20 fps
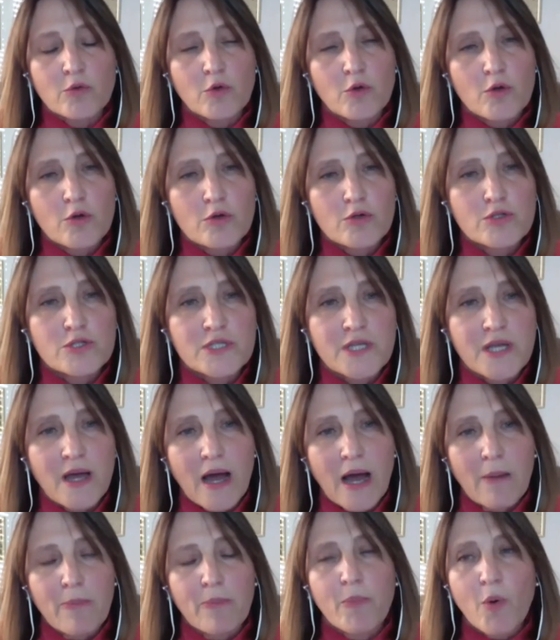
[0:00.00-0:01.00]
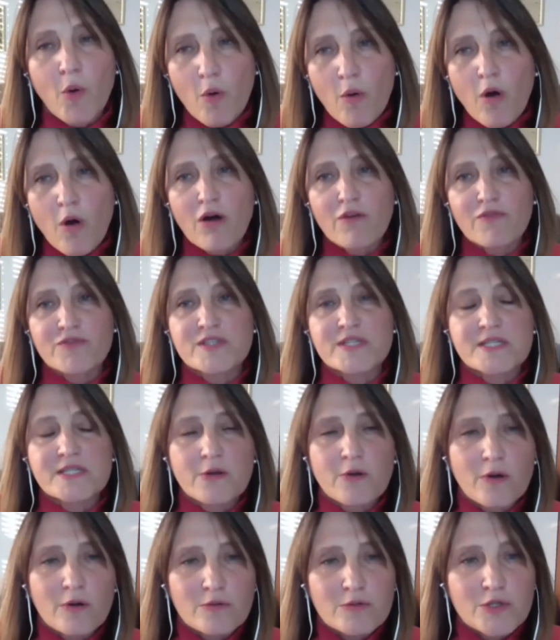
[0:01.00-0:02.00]
do you use a pool of
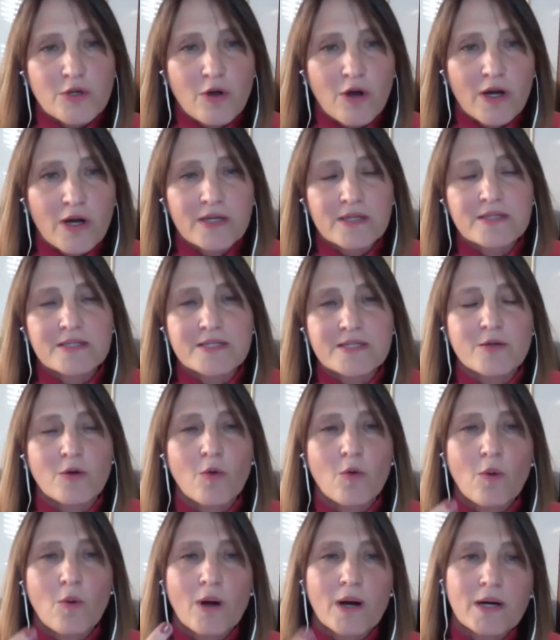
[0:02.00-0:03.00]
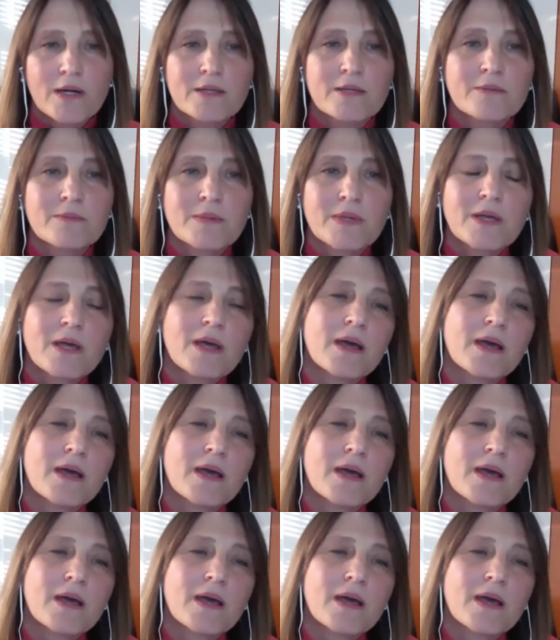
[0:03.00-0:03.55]
serums, or it's one